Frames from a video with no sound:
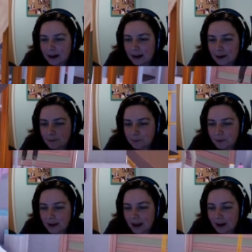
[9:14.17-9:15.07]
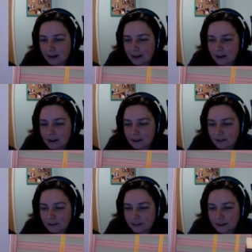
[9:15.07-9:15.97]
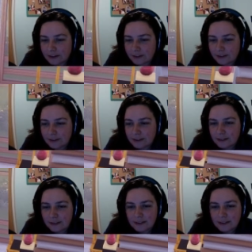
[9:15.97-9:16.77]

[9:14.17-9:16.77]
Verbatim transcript: Um, yeah, I can't just